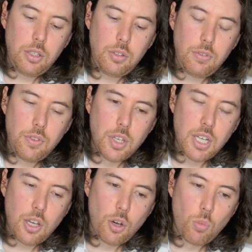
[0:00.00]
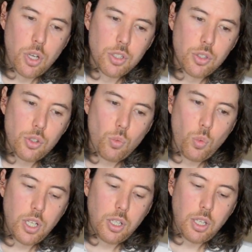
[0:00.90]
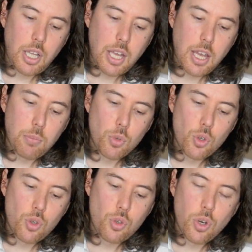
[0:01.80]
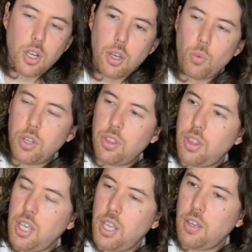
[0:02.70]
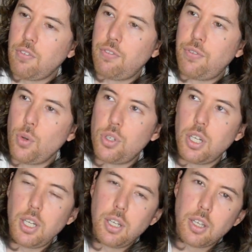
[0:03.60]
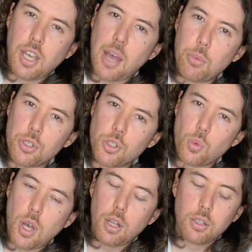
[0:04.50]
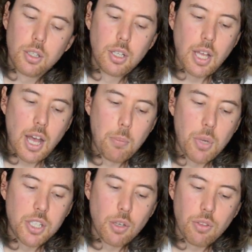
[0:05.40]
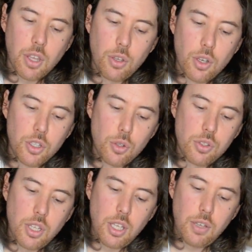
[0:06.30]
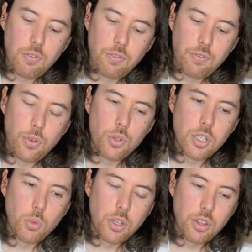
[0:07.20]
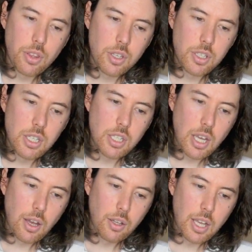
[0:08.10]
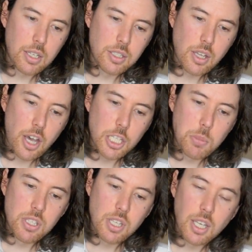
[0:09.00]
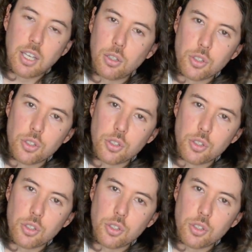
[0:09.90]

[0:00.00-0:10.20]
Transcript: Nikon ones will trigger with the Fuji cameras as well, but I don't think you can use the Fuji with TTL and high-speed sync.